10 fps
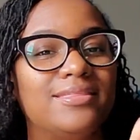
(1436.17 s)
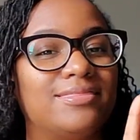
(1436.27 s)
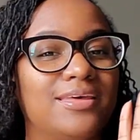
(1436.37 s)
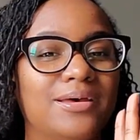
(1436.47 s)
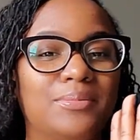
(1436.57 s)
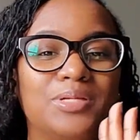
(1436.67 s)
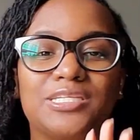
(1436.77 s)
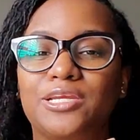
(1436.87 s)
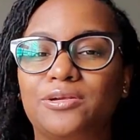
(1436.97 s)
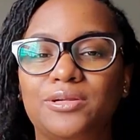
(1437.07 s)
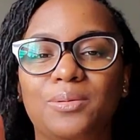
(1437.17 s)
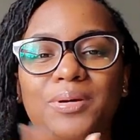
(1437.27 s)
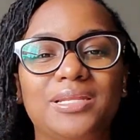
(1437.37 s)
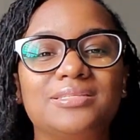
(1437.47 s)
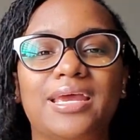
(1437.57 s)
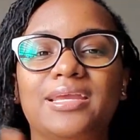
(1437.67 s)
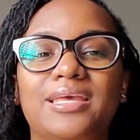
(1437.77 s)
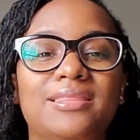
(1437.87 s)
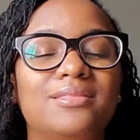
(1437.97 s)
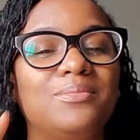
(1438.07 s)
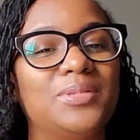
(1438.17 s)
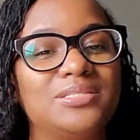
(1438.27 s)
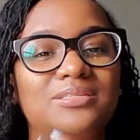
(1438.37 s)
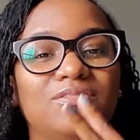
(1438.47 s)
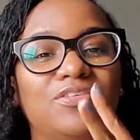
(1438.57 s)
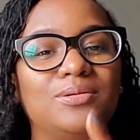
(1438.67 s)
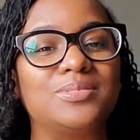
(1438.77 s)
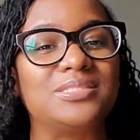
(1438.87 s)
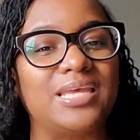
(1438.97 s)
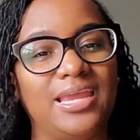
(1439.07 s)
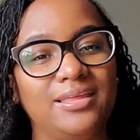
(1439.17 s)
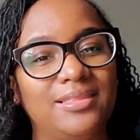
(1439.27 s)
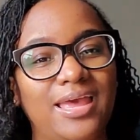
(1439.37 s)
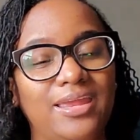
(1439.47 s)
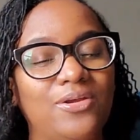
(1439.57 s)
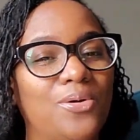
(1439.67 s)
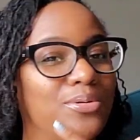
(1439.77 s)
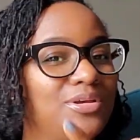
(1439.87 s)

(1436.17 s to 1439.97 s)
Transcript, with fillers: the material but it's like in the midst of him saying that and going